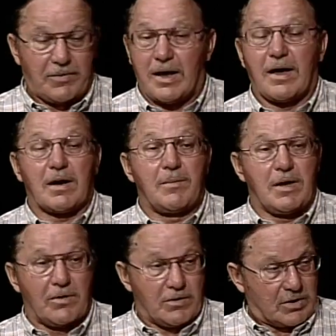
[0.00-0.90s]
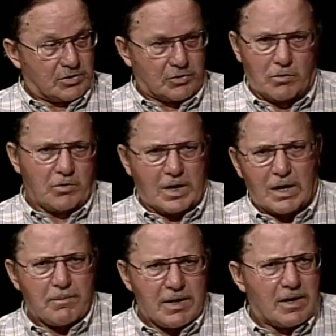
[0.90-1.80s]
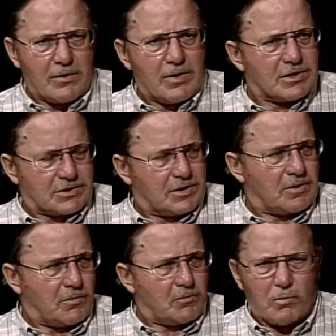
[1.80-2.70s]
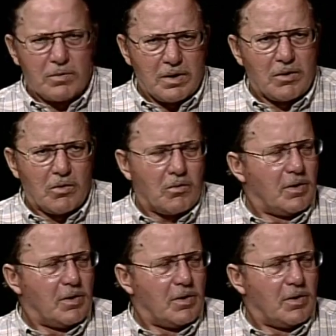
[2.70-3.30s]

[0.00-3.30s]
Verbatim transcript: They got to be under control. They can be interested in, you know,